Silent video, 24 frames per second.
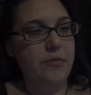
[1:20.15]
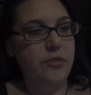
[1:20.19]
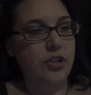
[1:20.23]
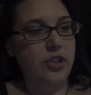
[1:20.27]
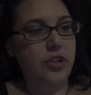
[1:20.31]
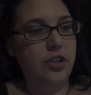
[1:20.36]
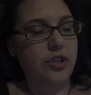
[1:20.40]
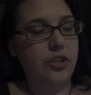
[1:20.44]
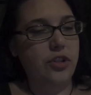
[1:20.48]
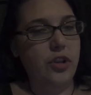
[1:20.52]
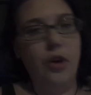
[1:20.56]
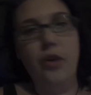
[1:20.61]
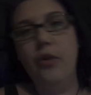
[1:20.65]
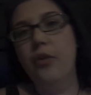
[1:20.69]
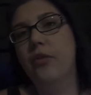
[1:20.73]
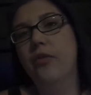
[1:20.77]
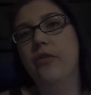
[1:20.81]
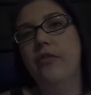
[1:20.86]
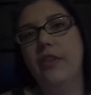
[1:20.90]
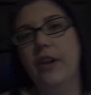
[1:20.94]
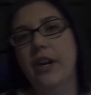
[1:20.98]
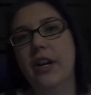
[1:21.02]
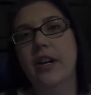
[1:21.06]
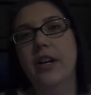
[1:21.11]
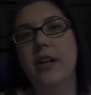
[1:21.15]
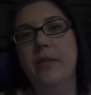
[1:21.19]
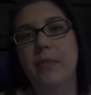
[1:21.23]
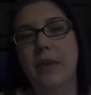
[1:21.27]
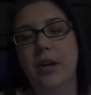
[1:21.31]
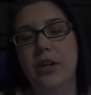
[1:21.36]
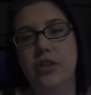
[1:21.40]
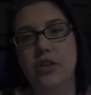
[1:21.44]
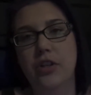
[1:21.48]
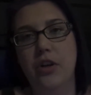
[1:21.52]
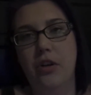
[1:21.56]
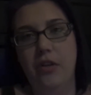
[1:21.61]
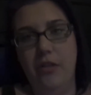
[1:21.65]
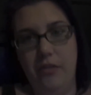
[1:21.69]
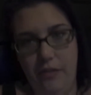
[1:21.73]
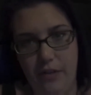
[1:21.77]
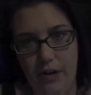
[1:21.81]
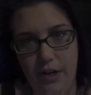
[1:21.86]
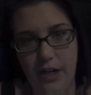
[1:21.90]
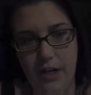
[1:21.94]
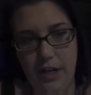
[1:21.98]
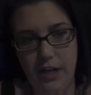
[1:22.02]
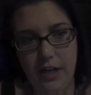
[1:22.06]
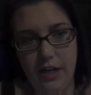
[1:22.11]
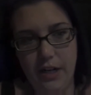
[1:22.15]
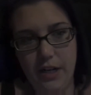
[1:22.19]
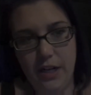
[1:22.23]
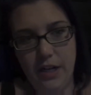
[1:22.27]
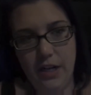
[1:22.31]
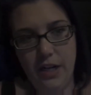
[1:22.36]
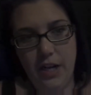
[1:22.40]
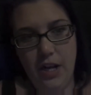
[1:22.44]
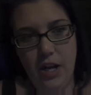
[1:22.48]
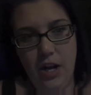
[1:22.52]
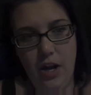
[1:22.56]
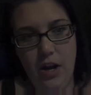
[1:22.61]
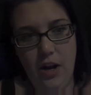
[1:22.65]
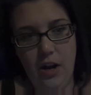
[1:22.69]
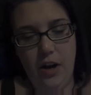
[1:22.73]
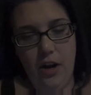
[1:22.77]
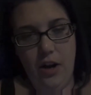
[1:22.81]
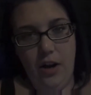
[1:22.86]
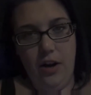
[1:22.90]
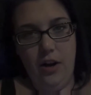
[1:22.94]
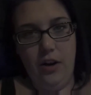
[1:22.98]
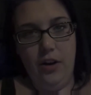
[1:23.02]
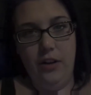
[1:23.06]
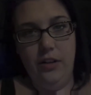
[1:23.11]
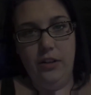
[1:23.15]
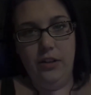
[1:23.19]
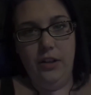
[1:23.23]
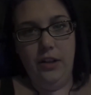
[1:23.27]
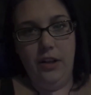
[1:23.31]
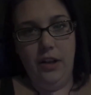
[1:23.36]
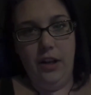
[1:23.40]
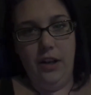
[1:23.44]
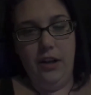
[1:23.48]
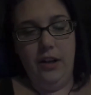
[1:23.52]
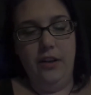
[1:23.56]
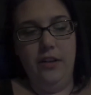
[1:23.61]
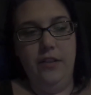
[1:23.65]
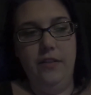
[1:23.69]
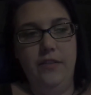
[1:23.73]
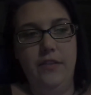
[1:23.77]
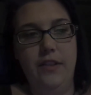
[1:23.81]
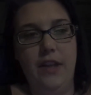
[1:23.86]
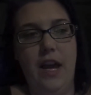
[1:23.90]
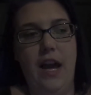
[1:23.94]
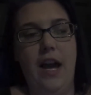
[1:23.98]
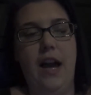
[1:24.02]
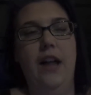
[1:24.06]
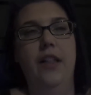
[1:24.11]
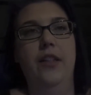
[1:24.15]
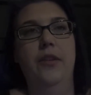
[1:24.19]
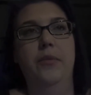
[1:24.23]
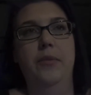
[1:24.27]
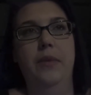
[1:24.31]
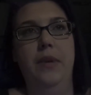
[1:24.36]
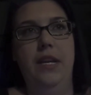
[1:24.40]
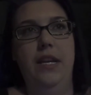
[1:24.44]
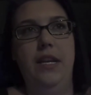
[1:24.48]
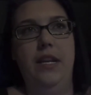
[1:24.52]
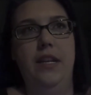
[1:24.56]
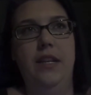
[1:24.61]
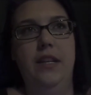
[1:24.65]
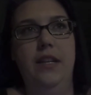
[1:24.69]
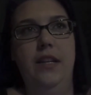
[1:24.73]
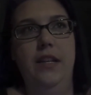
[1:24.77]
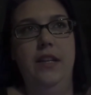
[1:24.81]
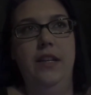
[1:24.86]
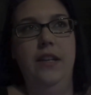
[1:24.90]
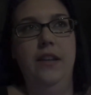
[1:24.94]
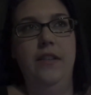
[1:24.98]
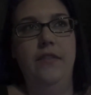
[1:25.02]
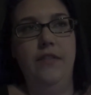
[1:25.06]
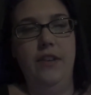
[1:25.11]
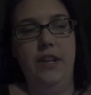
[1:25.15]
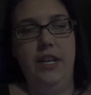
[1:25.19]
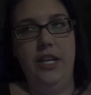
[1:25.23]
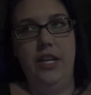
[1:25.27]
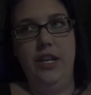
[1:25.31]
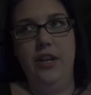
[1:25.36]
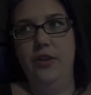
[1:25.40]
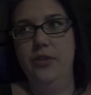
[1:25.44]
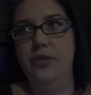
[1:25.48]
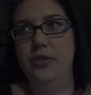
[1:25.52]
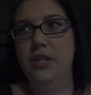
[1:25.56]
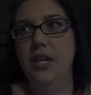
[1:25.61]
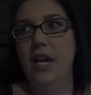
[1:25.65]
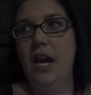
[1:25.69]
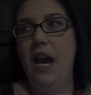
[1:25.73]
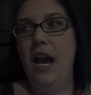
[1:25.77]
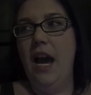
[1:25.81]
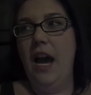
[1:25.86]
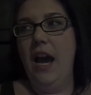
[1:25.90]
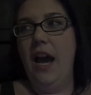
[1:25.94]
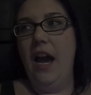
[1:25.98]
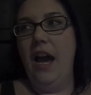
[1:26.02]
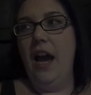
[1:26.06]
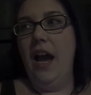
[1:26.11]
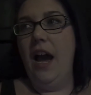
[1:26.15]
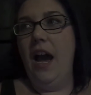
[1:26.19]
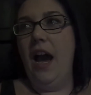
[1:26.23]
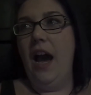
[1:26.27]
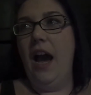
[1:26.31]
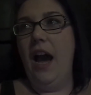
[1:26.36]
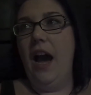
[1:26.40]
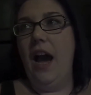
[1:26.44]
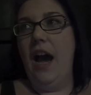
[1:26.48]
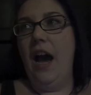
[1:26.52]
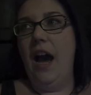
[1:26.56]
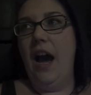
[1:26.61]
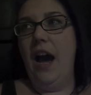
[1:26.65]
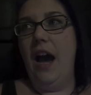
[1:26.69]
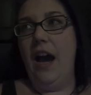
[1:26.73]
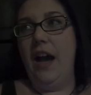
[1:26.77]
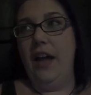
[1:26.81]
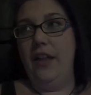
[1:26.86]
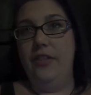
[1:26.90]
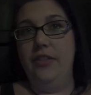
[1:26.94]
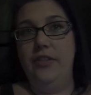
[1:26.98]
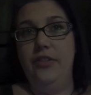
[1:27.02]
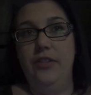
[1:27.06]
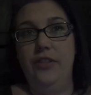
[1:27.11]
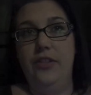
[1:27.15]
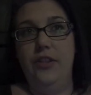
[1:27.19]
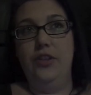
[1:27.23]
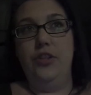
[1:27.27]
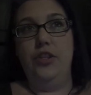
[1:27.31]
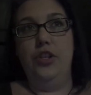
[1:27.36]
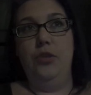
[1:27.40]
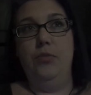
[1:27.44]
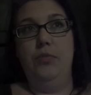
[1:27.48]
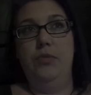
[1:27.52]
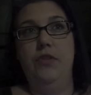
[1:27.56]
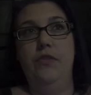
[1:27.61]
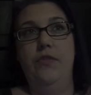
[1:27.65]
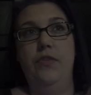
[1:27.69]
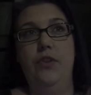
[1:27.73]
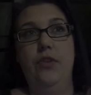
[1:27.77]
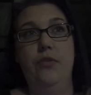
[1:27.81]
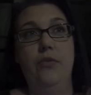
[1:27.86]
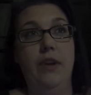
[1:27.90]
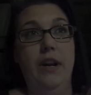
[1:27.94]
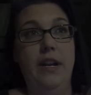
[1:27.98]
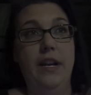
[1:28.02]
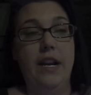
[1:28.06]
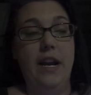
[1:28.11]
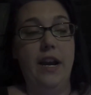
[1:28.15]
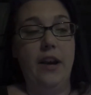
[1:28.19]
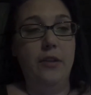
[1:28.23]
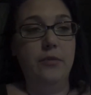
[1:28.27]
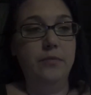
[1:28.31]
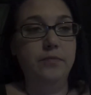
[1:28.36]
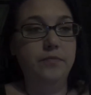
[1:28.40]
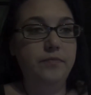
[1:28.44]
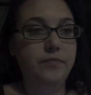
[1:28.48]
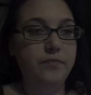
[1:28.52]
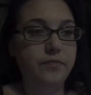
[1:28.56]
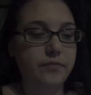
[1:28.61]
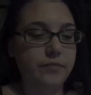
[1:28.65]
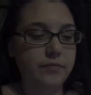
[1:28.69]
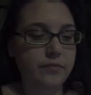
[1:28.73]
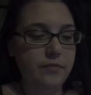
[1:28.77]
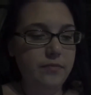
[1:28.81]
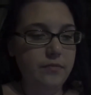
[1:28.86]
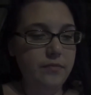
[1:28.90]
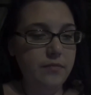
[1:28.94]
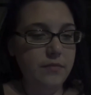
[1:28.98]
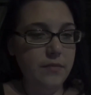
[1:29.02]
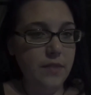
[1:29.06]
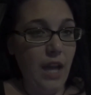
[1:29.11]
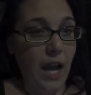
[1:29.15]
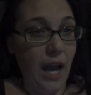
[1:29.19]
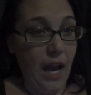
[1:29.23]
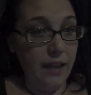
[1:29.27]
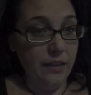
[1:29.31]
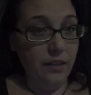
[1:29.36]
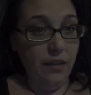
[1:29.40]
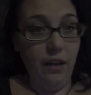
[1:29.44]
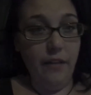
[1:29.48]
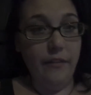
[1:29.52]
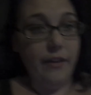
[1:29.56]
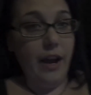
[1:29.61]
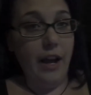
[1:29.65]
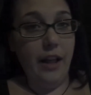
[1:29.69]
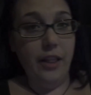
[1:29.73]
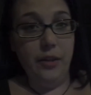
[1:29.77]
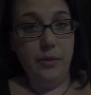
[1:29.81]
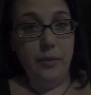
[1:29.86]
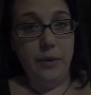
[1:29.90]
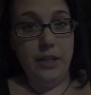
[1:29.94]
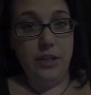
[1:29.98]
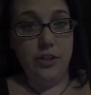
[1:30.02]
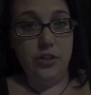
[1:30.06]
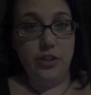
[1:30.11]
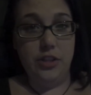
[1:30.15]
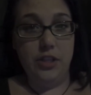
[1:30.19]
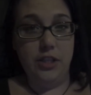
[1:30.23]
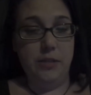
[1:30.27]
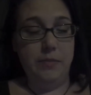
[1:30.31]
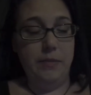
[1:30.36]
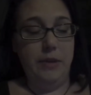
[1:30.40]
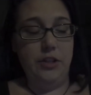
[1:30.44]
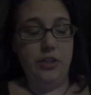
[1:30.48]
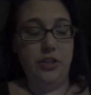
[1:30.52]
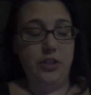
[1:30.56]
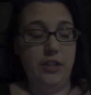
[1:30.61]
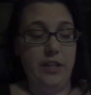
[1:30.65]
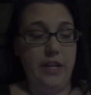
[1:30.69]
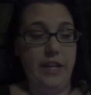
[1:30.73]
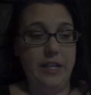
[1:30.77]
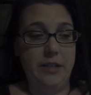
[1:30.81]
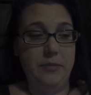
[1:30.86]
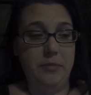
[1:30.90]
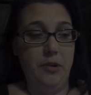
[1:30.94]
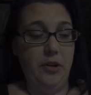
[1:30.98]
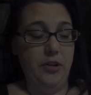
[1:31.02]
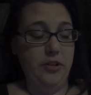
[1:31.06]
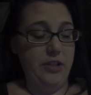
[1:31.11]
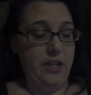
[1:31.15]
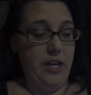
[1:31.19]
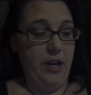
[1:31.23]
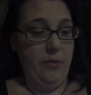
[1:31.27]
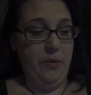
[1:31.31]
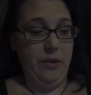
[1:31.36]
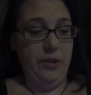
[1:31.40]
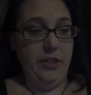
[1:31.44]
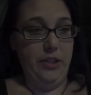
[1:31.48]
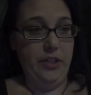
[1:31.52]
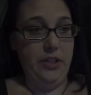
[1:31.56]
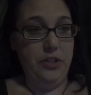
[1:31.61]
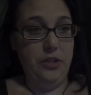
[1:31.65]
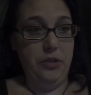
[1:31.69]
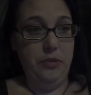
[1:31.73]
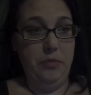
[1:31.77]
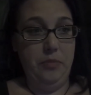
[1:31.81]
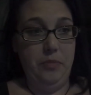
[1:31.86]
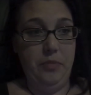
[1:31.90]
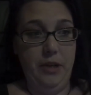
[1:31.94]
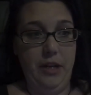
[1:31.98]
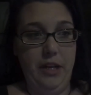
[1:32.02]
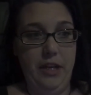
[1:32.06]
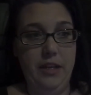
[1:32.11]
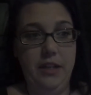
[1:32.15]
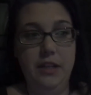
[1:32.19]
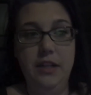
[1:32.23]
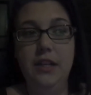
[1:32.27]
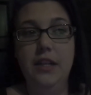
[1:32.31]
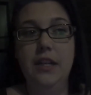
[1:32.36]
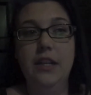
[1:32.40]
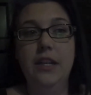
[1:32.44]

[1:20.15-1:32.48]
just so very much over all of the Halloween videos on the tubes of you right now. I love Halloween just as much as the next person, I really do. But